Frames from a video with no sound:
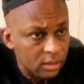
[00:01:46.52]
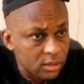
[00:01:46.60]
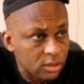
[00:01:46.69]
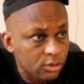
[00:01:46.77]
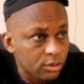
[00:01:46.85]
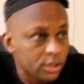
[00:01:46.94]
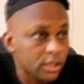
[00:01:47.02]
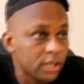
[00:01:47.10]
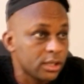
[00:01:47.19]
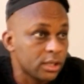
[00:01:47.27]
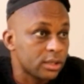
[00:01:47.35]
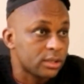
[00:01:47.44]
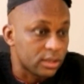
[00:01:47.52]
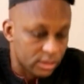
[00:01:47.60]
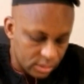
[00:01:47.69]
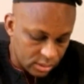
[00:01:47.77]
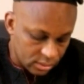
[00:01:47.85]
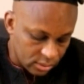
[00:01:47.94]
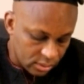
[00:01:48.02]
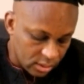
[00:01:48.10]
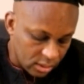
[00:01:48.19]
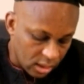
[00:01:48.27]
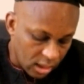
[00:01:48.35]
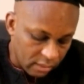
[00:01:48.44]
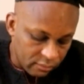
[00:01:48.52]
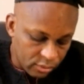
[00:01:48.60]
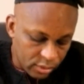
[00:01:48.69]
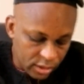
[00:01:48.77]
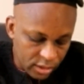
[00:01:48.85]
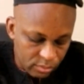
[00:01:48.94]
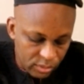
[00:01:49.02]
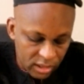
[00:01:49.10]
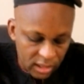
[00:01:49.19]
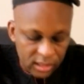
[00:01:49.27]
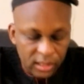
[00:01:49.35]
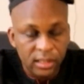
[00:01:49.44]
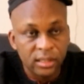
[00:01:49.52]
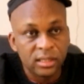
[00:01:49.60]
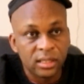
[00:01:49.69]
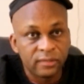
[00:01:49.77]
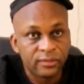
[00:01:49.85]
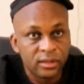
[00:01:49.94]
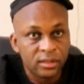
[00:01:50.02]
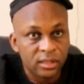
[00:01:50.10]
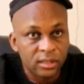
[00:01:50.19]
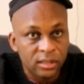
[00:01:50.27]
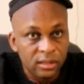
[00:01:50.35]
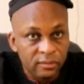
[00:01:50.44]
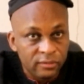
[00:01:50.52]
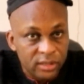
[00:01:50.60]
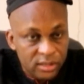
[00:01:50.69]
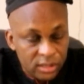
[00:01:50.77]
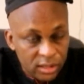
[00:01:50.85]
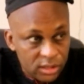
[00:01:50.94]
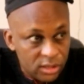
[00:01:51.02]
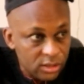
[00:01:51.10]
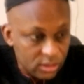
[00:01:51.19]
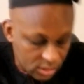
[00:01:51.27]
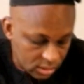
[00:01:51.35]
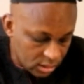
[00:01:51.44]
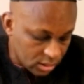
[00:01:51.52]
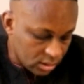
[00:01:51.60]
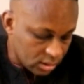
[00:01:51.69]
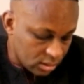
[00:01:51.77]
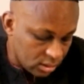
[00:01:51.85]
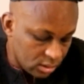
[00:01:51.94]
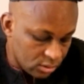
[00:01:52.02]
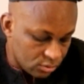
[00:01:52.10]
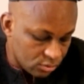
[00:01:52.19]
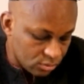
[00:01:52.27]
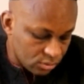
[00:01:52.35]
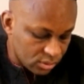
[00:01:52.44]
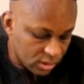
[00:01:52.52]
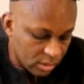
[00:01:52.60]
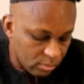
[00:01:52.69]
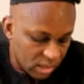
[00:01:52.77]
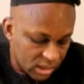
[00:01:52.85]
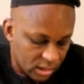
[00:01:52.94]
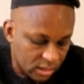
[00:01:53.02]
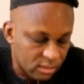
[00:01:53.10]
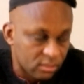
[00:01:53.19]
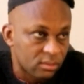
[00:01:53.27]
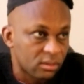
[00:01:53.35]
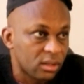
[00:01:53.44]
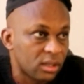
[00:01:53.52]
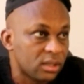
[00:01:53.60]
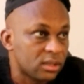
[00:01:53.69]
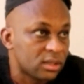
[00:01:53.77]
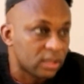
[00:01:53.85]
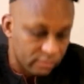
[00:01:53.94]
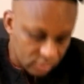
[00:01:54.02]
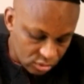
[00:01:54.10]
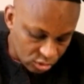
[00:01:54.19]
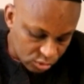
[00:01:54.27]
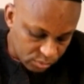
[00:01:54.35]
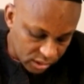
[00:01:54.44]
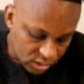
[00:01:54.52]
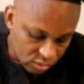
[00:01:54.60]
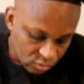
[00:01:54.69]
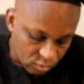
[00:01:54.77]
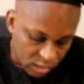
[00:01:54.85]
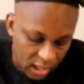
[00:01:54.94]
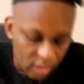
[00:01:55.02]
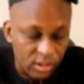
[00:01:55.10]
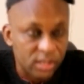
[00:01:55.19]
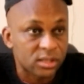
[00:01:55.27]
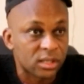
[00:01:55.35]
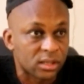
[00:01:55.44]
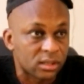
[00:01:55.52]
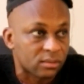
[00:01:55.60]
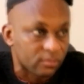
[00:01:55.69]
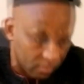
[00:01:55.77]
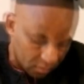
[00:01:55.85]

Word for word: The security agencies have already begun in-depth in investigations into the matter, and seven suspects were arrested.